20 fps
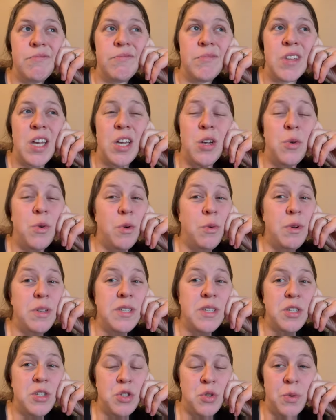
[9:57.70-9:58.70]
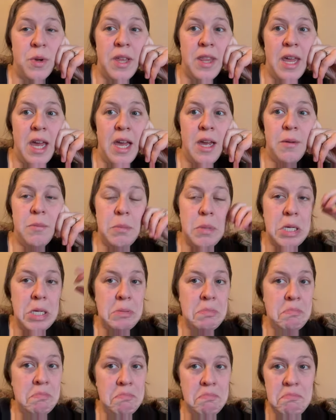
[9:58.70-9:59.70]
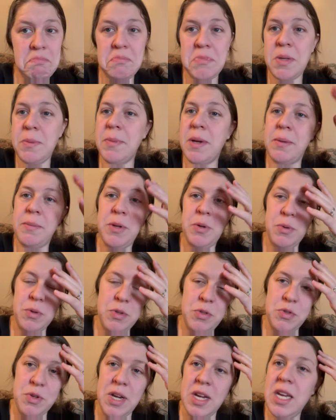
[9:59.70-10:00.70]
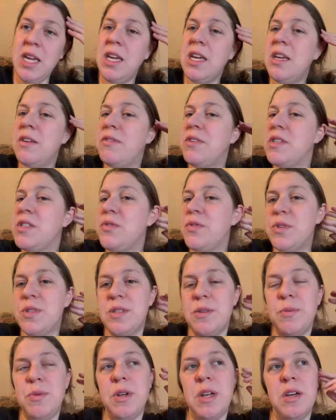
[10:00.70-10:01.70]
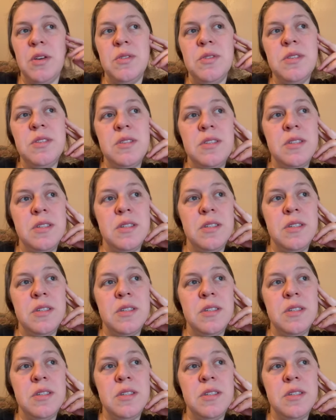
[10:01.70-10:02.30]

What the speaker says: I don't always enjoy that, but it might be worth trying if it's for someone else.